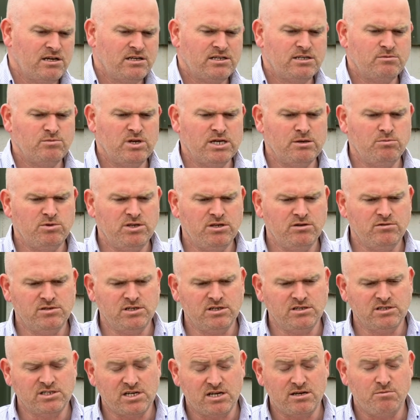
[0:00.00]
to maybe
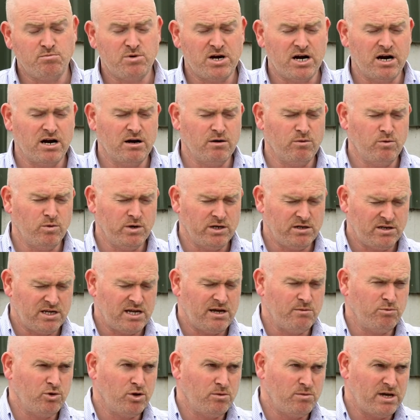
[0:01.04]
using Zypar with
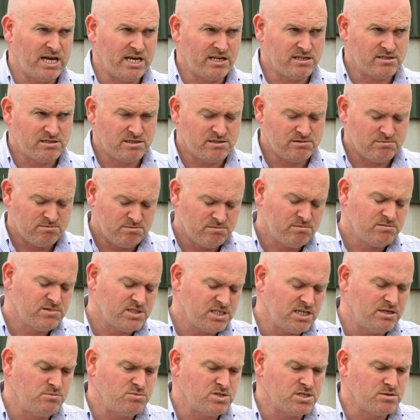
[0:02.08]
Cameo Max
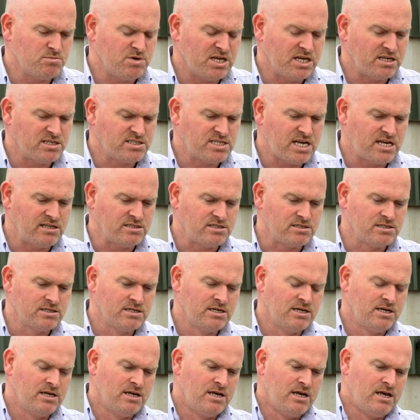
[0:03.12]
seems to make sense.
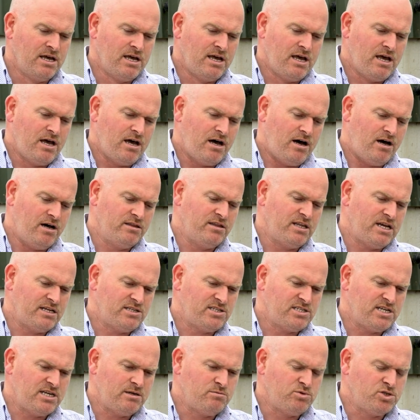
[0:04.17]
On
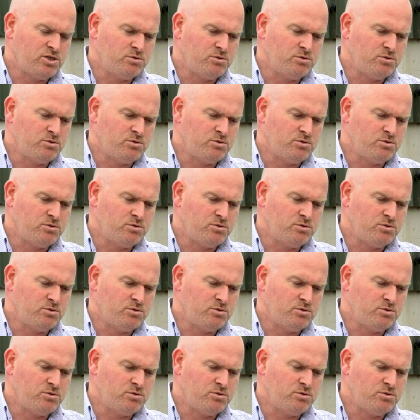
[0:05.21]
that same